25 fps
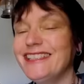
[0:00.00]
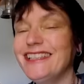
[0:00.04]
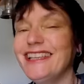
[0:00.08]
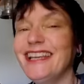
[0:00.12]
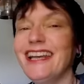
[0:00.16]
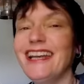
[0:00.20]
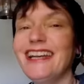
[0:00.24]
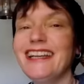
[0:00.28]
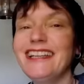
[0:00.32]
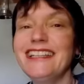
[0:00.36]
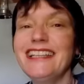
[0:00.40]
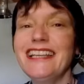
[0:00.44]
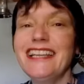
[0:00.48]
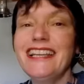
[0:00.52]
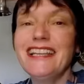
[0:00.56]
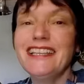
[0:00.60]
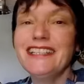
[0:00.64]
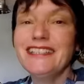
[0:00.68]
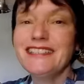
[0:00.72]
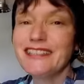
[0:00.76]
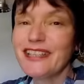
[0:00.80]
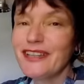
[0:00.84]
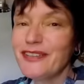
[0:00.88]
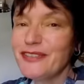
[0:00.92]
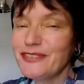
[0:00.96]
Yeah,
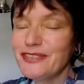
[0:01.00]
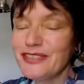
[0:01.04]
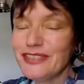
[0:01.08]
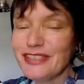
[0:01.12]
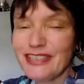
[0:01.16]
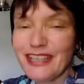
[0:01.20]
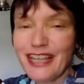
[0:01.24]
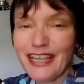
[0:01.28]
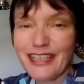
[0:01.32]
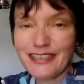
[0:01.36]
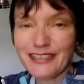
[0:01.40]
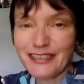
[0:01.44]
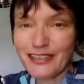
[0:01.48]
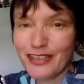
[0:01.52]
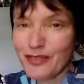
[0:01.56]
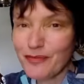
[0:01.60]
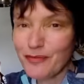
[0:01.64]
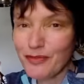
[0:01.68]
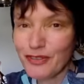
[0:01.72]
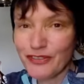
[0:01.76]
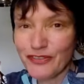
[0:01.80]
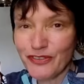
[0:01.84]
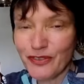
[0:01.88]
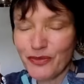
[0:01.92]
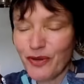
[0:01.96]
so just thanks so
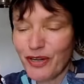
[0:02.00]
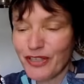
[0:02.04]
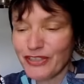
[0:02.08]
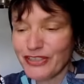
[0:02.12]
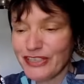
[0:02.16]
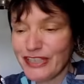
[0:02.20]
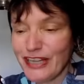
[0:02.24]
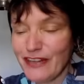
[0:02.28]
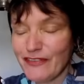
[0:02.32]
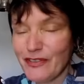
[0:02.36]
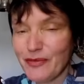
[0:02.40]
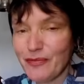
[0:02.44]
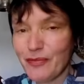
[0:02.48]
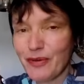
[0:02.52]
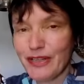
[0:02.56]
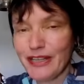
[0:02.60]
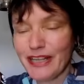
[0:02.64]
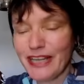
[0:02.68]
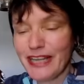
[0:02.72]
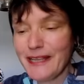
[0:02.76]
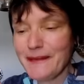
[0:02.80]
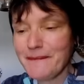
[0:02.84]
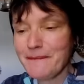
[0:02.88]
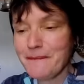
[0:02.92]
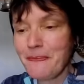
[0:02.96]
much for watching
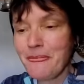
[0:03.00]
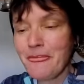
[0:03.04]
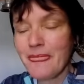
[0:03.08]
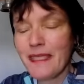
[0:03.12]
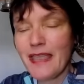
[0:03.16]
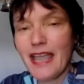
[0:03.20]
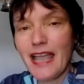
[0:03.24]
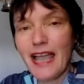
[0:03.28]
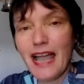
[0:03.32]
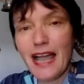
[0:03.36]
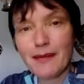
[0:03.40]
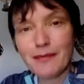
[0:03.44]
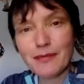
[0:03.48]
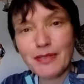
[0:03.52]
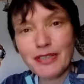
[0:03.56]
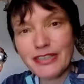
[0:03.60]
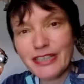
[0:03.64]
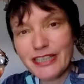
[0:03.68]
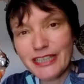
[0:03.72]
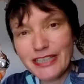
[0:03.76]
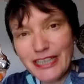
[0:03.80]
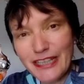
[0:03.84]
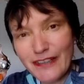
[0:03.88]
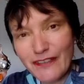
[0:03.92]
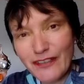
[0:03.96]
everybody. I'm
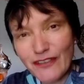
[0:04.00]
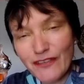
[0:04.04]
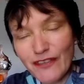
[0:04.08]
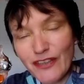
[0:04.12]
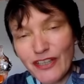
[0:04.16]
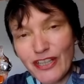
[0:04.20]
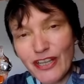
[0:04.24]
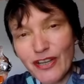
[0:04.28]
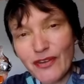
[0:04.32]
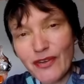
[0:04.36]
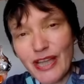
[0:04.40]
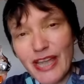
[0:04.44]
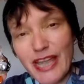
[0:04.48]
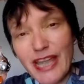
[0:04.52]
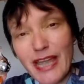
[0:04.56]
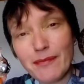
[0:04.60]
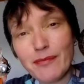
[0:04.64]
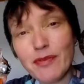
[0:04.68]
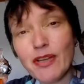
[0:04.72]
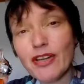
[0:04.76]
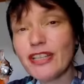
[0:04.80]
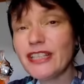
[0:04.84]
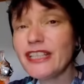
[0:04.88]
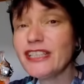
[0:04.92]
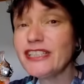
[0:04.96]
going to leave the video here.
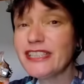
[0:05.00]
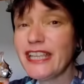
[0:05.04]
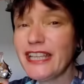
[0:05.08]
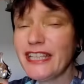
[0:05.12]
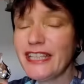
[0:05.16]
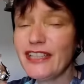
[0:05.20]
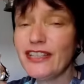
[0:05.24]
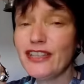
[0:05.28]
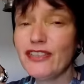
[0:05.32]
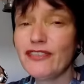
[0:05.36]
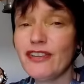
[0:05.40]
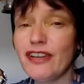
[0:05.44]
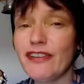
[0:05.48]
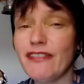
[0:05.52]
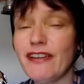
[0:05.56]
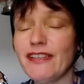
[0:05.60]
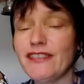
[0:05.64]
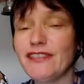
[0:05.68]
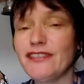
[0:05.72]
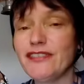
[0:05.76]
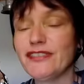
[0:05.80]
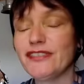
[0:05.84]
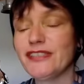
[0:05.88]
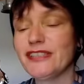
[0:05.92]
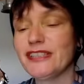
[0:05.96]
I'm not going to take you in the rear
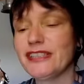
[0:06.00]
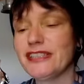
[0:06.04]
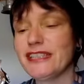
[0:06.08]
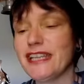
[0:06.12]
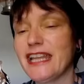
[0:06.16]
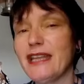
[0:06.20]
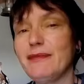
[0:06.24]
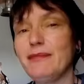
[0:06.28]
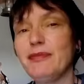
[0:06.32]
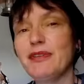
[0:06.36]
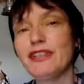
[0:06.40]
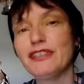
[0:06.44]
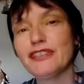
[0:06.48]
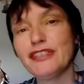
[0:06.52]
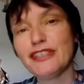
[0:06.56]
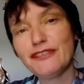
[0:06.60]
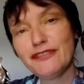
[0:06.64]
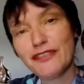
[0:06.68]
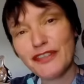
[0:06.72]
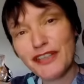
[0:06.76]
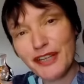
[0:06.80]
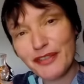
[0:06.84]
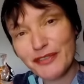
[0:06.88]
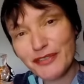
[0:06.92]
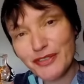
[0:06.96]
entrance today because
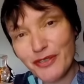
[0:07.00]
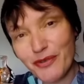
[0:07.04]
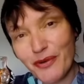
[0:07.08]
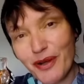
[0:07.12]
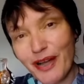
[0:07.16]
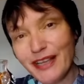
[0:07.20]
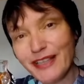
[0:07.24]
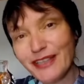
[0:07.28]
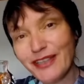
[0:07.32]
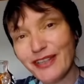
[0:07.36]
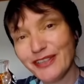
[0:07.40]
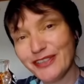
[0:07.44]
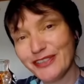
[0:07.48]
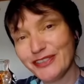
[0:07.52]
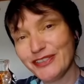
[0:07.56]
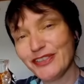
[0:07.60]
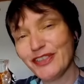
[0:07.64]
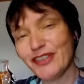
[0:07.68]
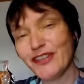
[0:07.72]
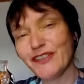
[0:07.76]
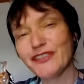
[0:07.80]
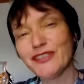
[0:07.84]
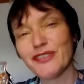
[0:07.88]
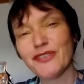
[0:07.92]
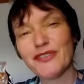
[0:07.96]
this video is quite long
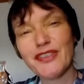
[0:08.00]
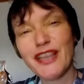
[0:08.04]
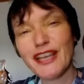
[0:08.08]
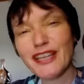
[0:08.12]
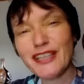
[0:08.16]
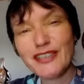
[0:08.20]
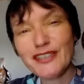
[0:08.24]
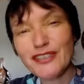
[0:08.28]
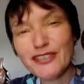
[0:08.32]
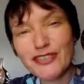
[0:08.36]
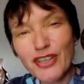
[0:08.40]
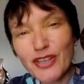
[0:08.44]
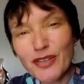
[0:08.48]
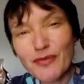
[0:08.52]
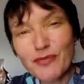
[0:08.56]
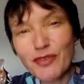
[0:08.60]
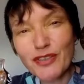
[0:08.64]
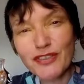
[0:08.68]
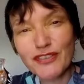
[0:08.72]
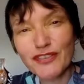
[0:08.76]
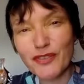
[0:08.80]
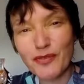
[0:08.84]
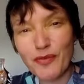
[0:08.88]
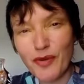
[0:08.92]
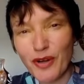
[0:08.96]
enough, so thank you so
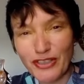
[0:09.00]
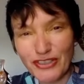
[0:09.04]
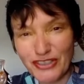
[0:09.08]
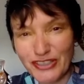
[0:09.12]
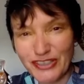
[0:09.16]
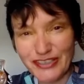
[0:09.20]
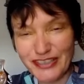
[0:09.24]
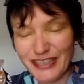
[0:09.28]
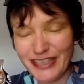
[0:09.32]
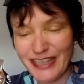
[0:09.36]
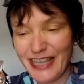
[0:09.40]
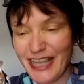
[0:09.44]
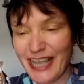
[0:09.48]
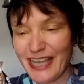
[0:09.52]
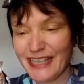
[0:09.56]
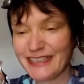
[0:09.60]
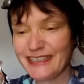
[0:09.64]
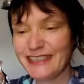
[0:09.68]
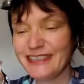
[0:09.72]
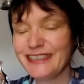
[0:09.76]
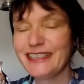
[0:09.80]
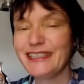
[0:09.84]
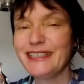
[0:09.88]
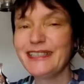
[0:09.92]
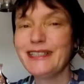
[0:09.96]
much for watching to the
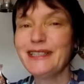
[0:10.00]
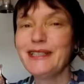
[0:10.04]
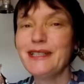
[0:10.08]
end.